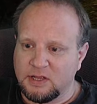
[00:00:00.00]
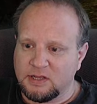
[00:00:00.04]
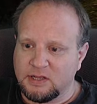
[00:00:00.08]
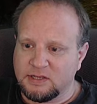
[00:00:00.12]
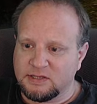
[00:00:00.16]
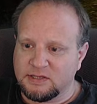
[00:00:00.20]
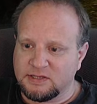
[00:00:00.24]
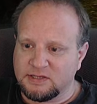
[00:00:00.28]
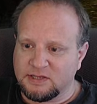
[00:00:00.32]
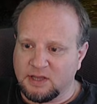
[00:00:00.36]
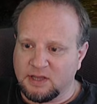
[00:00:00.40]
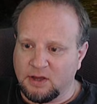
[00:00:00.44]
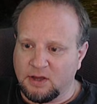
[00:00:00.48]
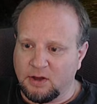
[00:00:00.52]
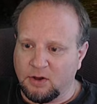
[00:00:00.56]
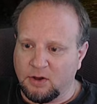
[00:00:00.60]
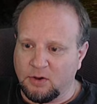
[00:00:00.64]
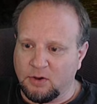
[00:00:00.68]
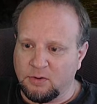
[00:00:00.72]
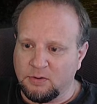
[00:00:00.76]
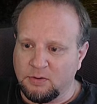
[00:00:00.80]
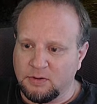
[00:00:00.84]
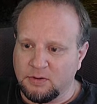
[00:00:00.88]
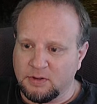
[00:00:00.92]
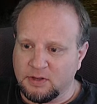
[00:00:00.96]

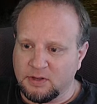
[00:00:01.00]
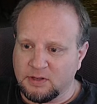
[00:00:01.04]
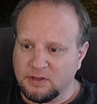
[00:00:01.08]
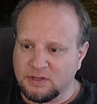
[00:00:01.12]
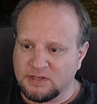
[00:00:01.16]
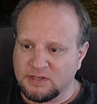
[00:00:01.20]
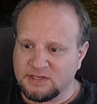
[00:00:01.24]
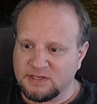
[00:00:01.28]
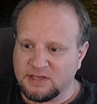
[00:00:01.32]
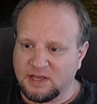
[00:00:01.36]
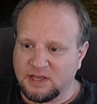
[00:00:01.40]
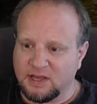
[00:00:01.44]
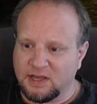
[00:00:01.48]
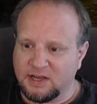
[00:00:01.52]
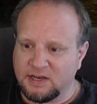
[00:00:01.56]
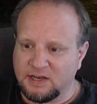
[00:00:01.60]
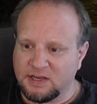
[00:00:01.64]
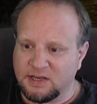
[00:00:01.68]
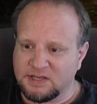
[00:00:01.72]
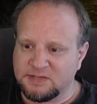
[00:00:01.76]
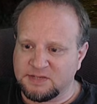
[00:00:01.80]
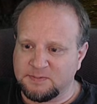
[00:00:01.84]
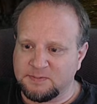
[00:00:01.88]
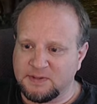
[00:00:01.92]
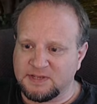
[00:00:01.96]
So let's
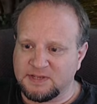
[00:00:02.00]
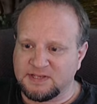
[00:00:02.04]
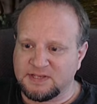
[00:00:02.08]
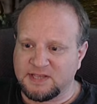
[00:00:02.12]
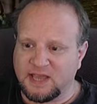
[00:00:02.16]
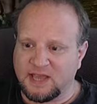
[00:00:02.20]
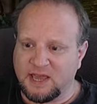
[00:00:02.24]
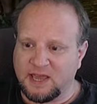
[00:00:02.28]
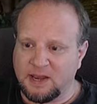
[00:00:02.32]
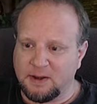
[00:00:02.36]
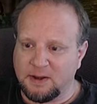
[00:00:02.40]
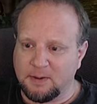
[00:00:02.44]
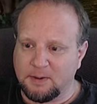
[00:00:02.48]
dismiss that.